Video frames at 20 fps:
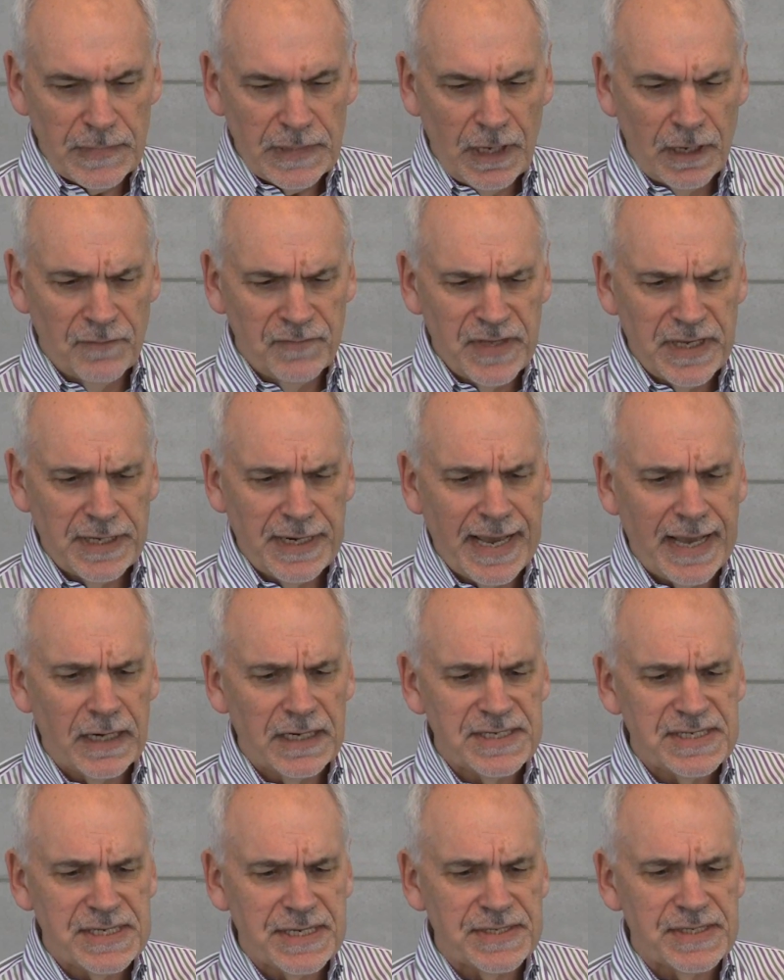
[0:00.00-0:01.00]

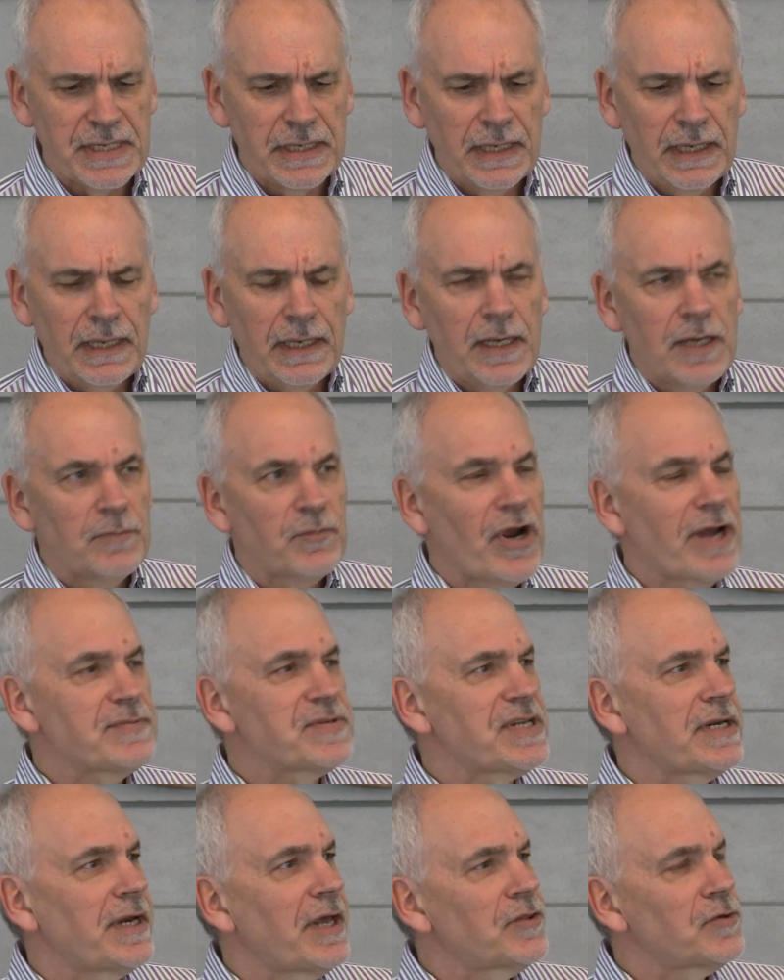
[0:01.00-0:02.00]
analysis.
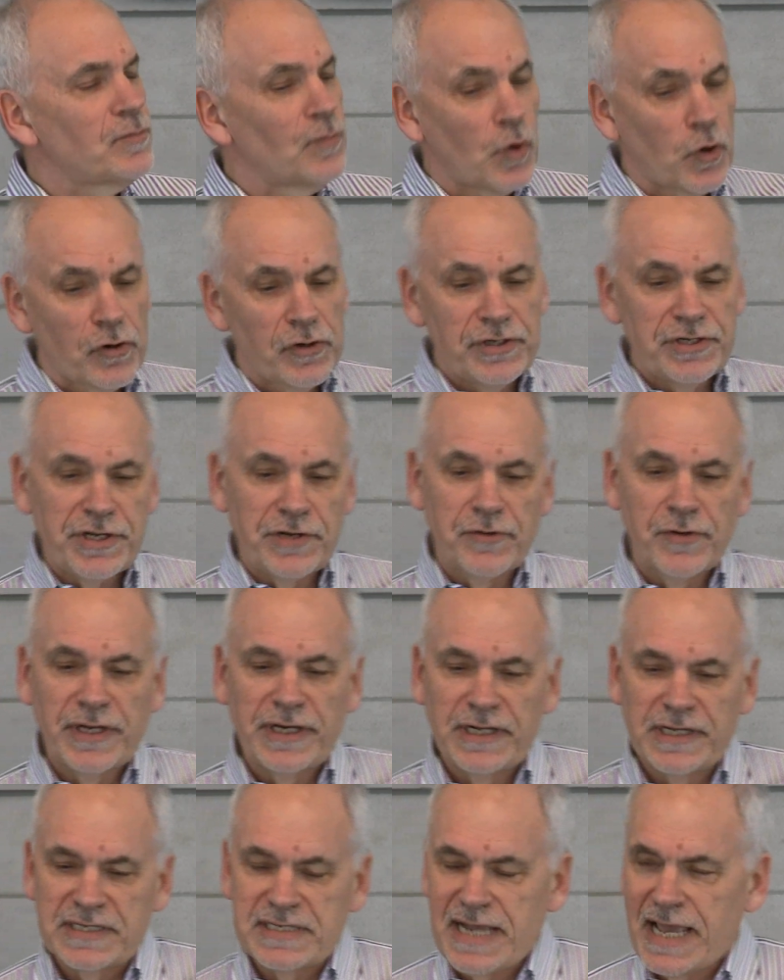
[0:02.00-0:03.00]
Perhaps another more
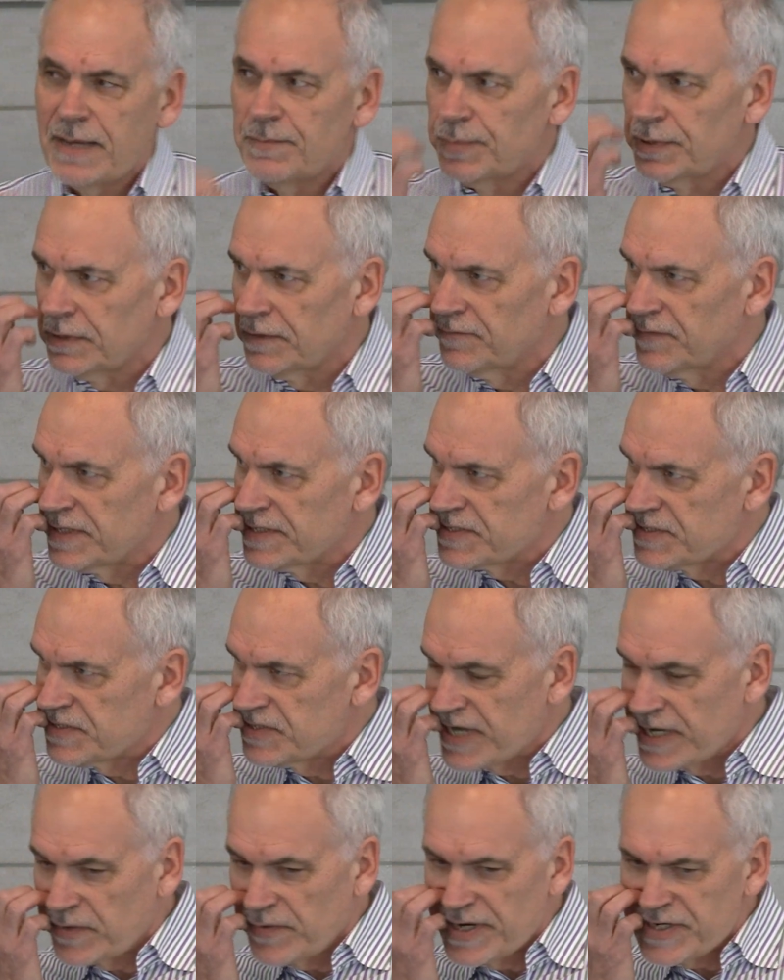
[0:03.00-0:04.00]
endearing example of this
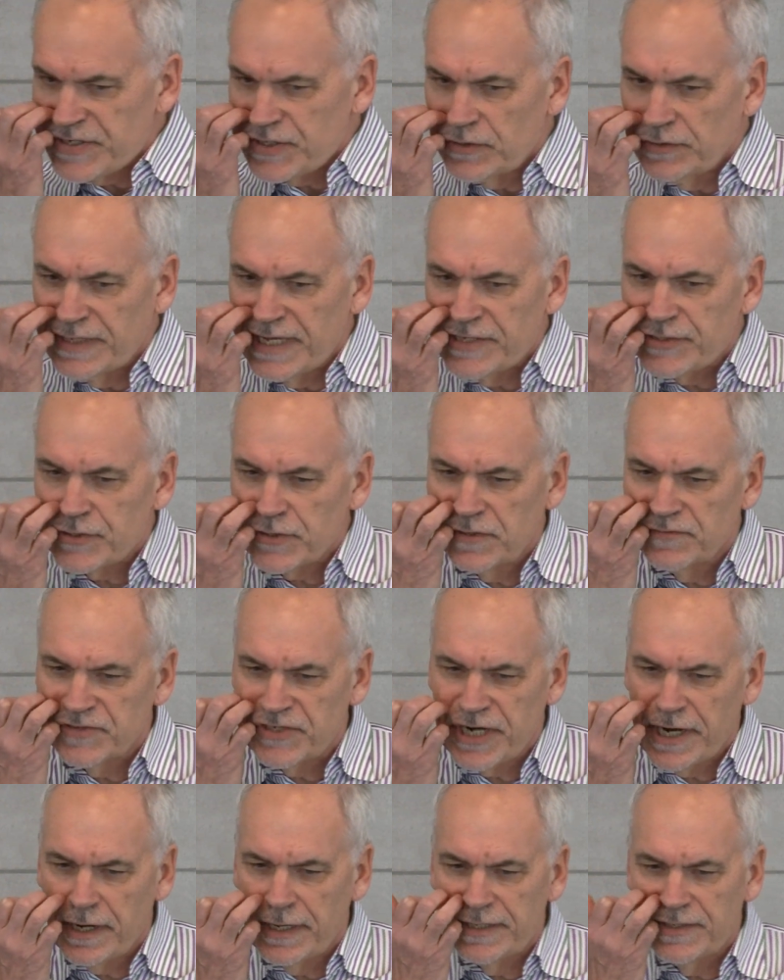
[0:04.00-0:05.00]
generational nature of
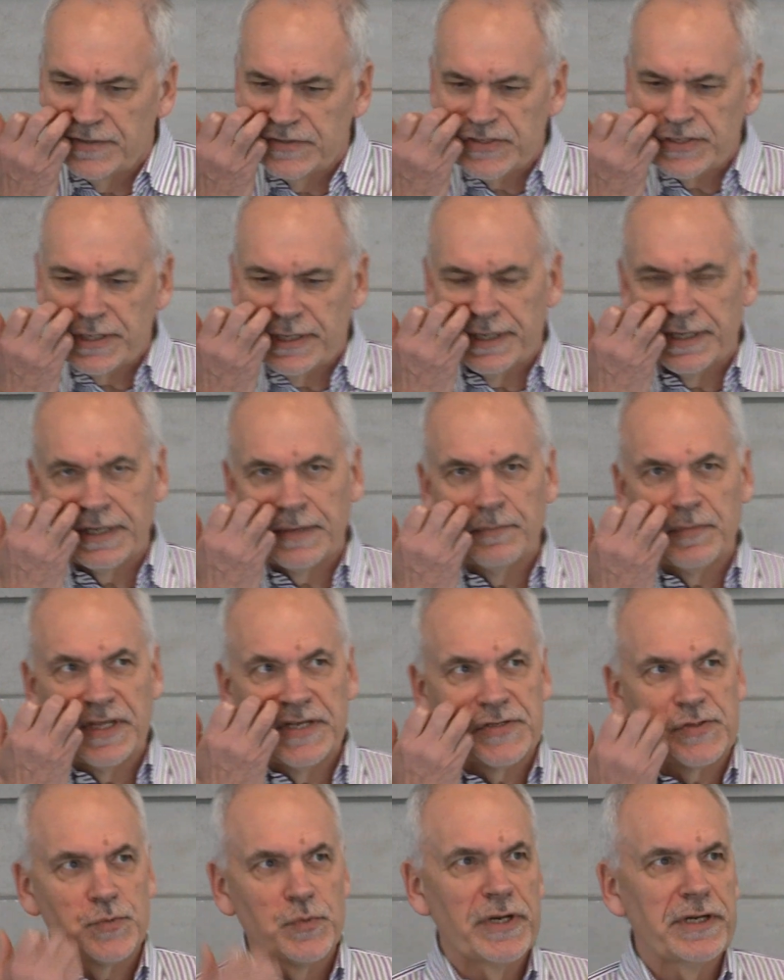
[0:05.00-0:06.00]
change
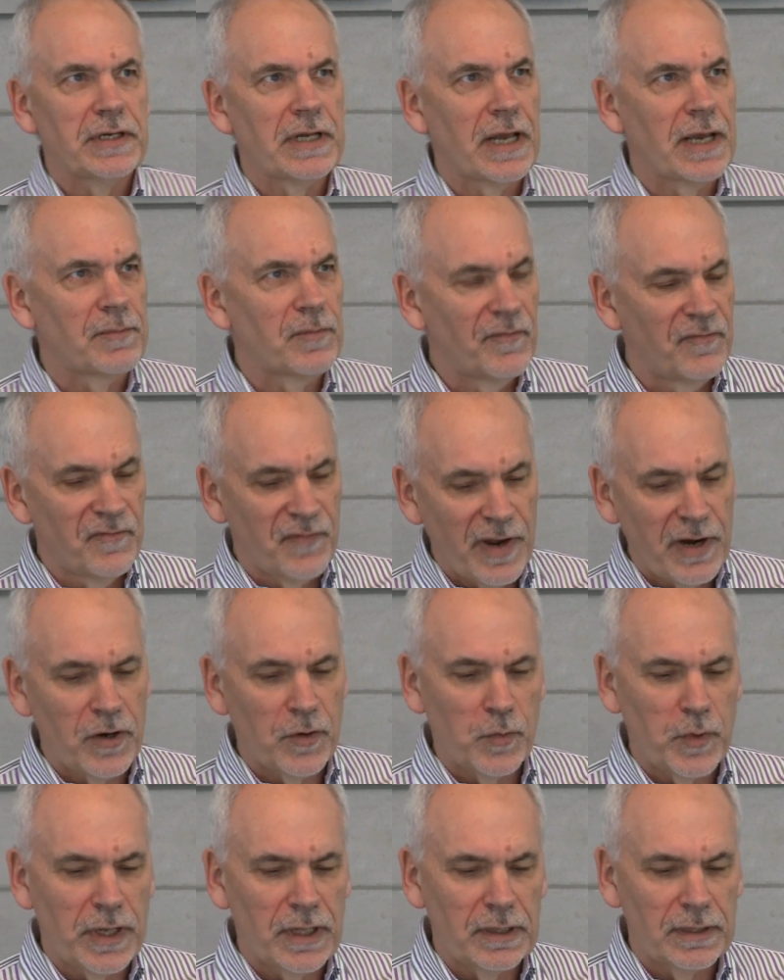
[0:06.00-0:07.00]
is written up
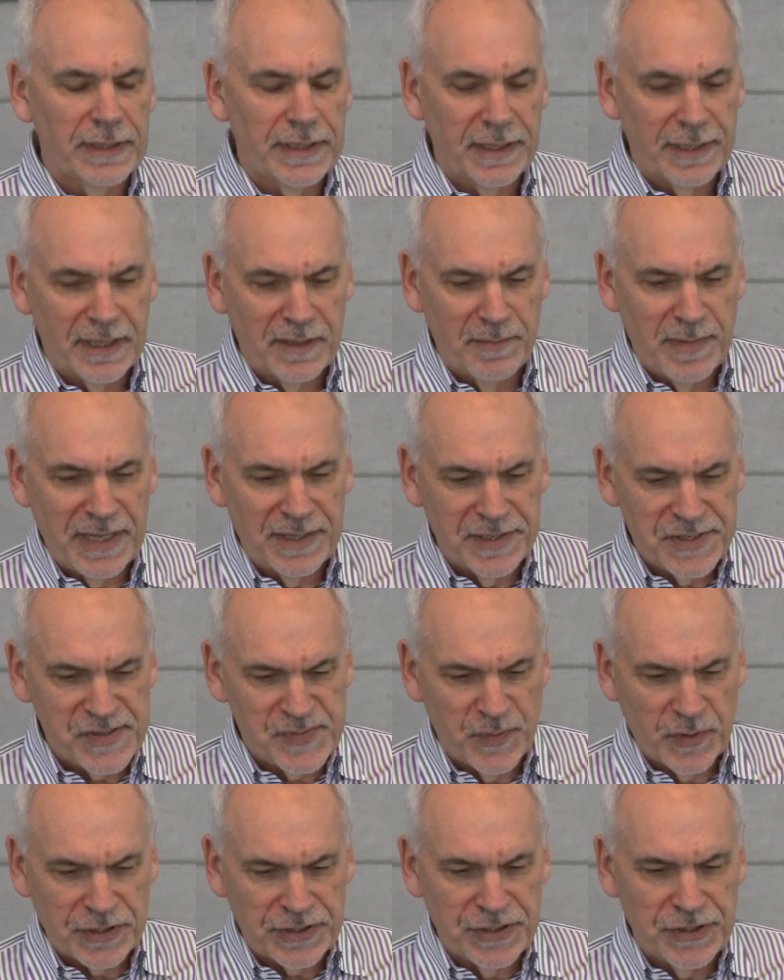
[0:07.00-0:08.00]
very well, and I commend this
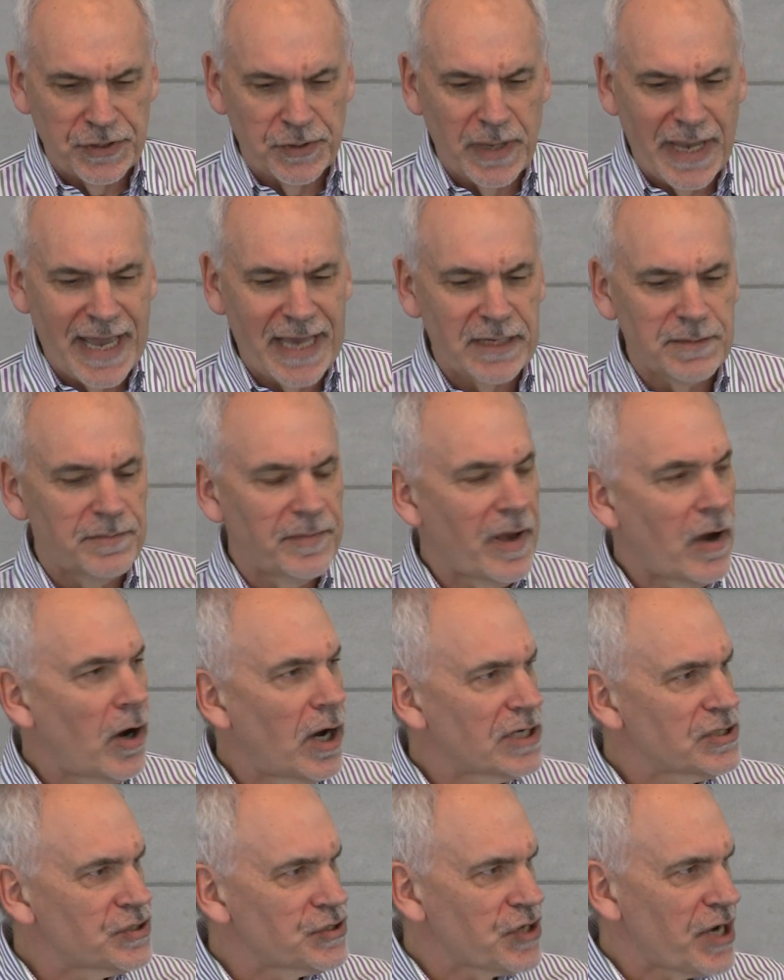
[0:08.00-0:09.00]
book to you, Adam
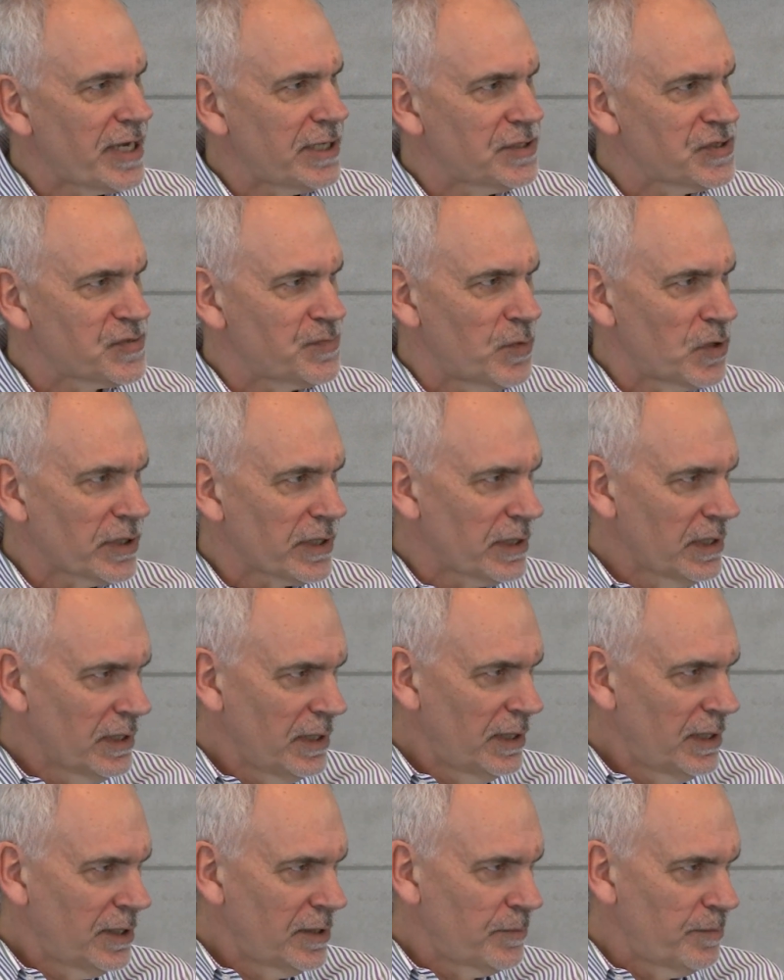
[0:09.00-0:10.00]
Hochschild's book,
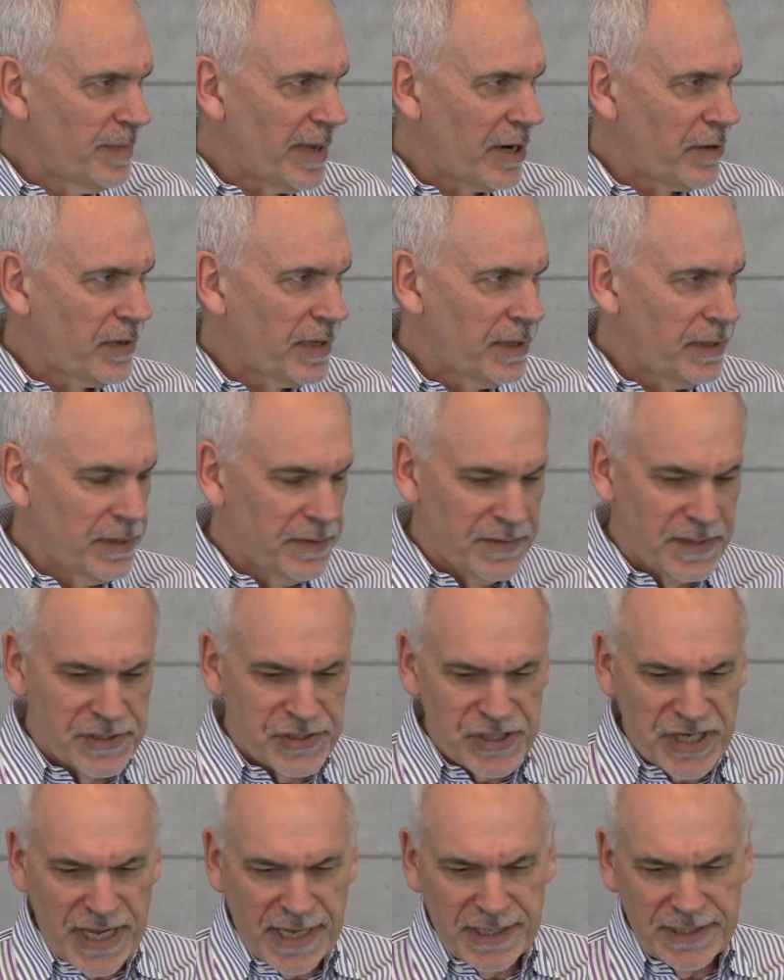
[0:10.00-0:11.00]
Bury the
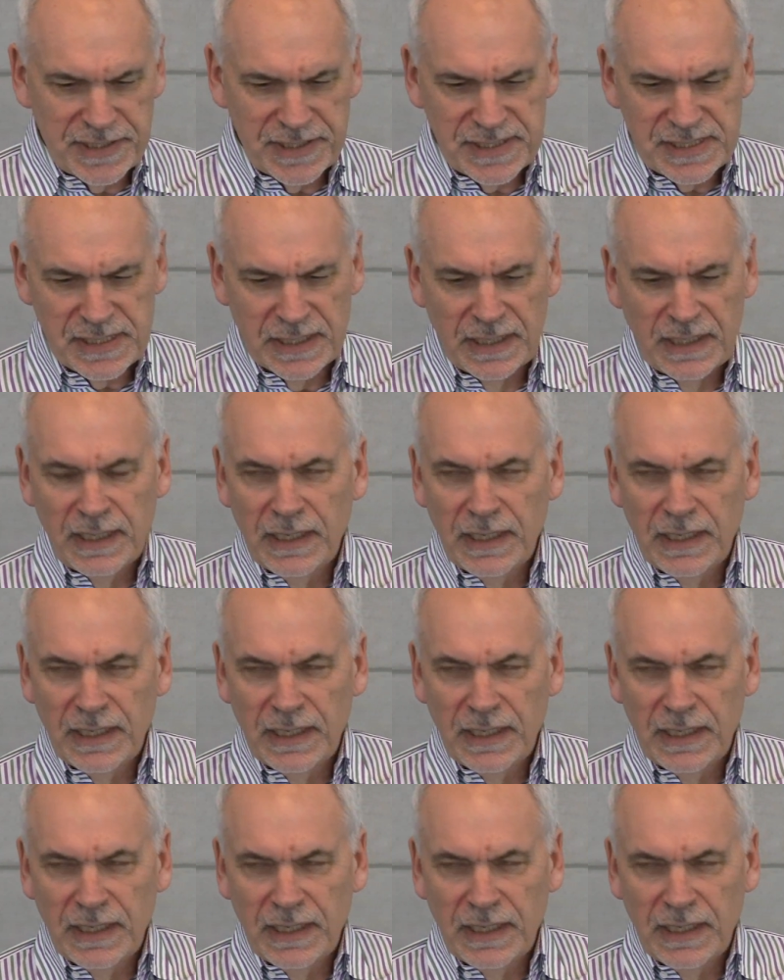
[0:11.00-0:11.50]
Chains.